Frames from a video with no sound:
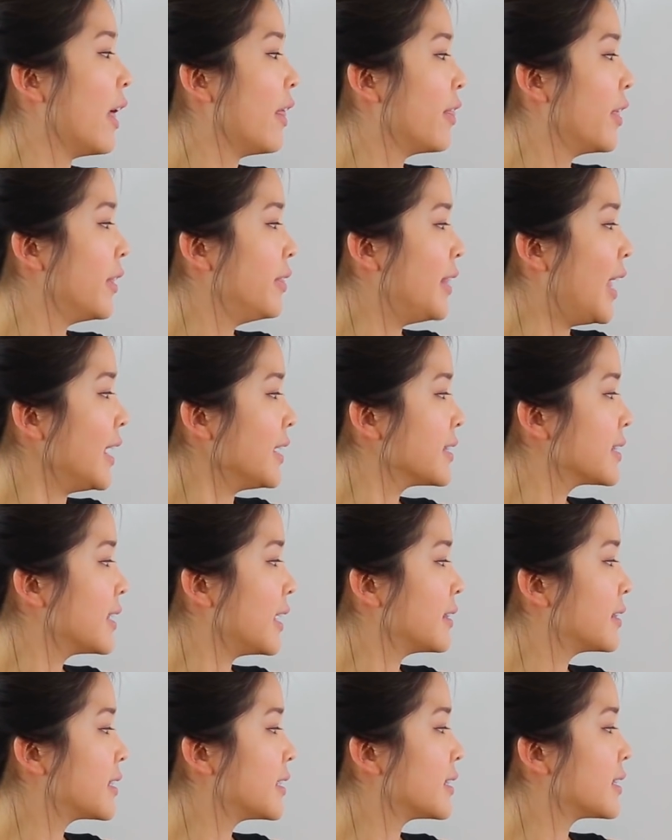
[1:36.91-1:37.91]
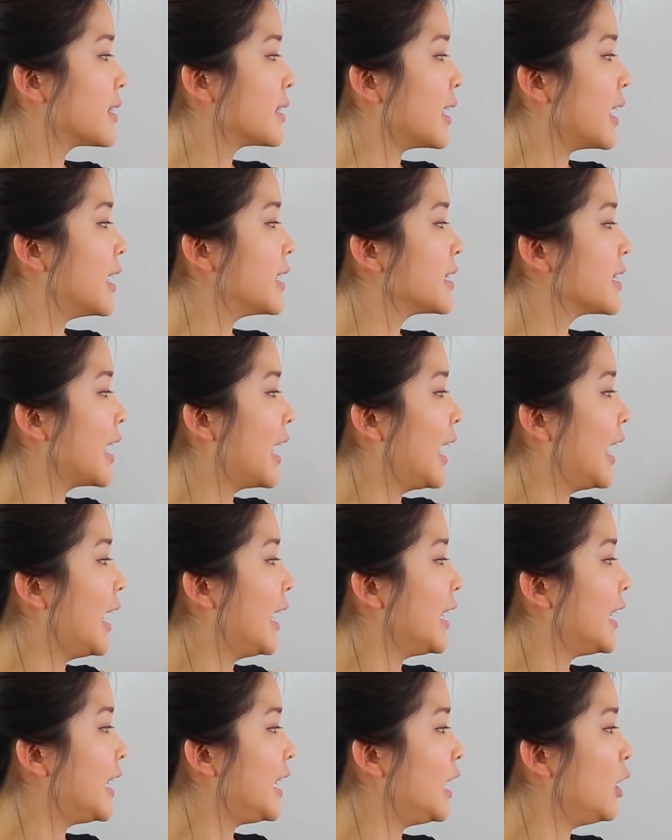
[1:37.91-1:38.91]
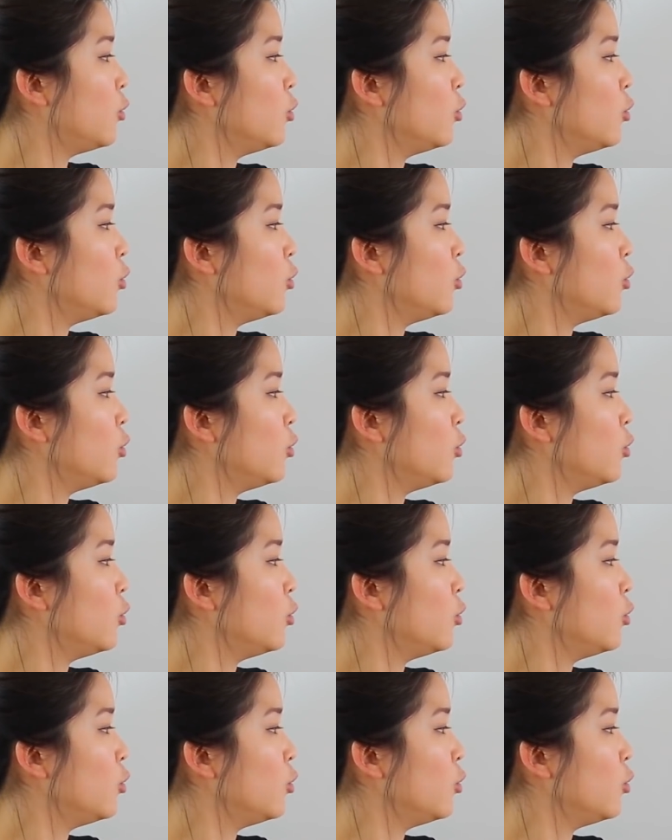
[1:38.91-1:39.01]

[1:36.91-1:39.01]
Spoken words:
The next sentence says, he